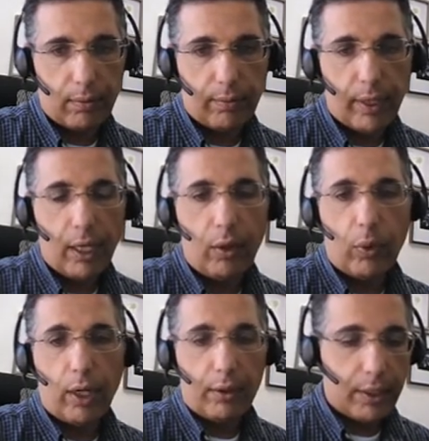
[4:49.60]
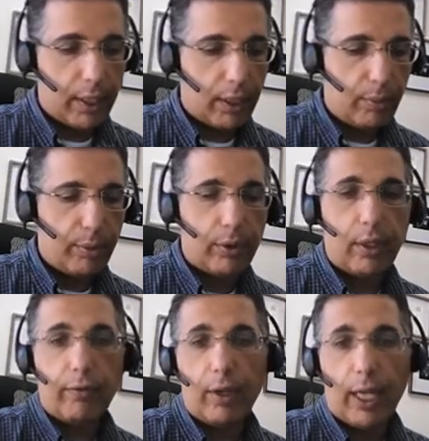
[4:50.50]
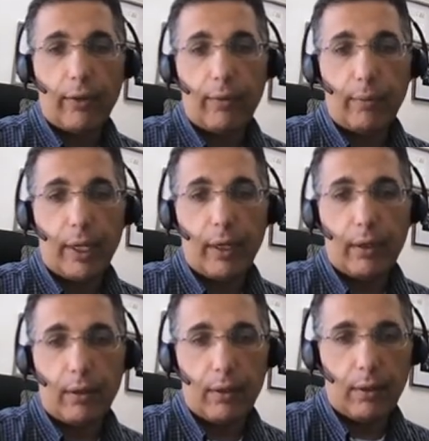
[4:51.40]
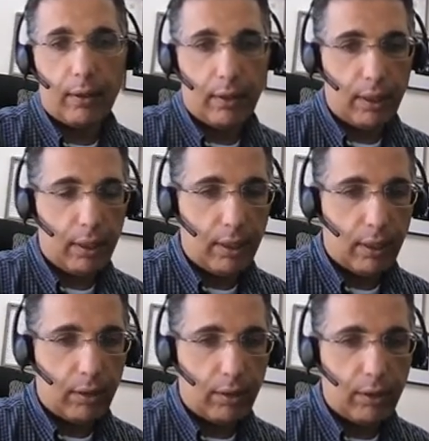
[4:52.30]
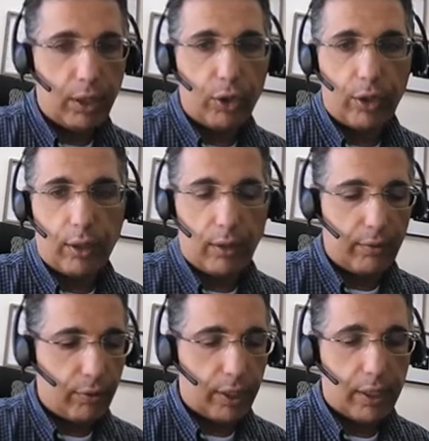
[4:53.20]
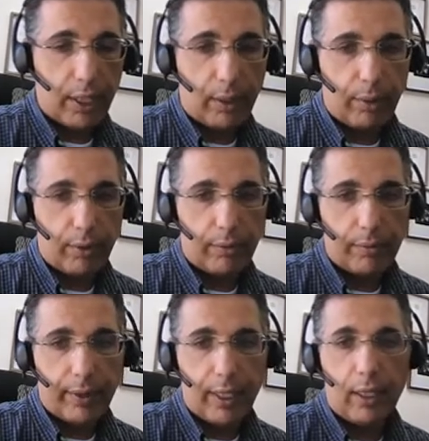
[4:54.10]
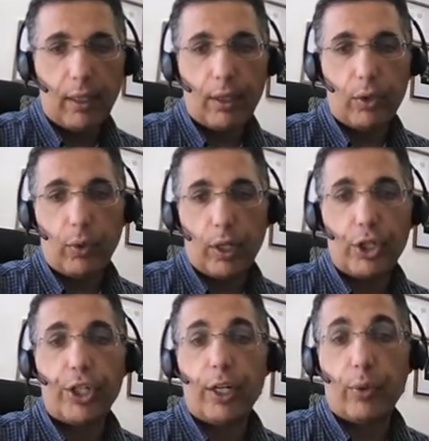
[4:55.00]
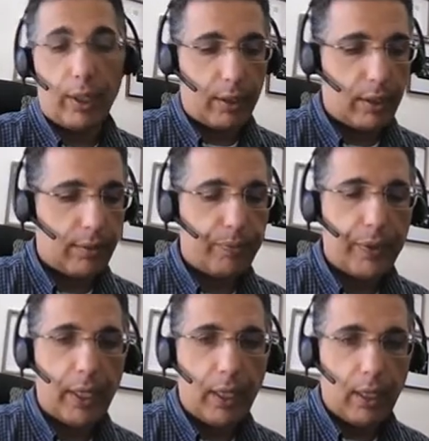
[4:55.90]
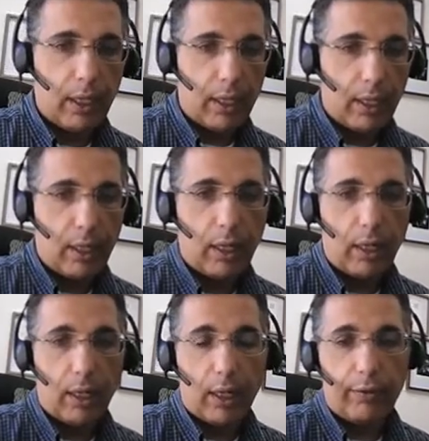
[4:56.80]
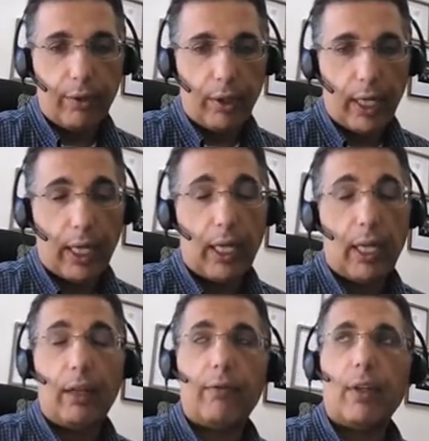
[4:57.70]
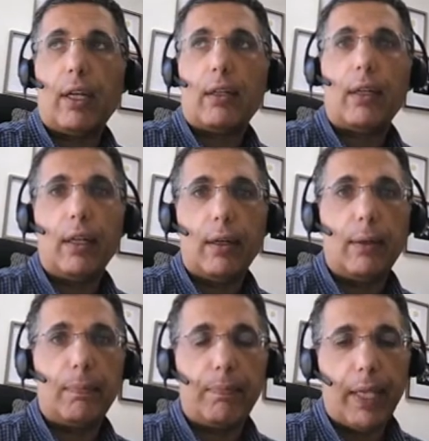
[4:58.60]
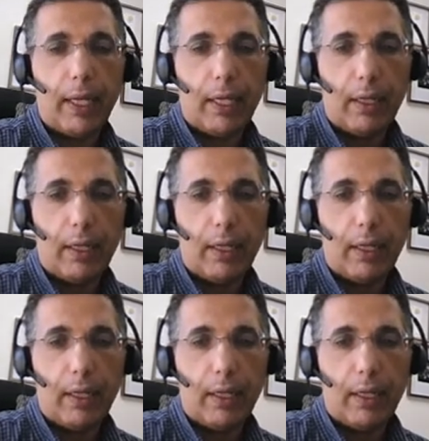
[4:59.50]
What else can you put if you have a medical condition, for example, that you want to share with us? If you have like any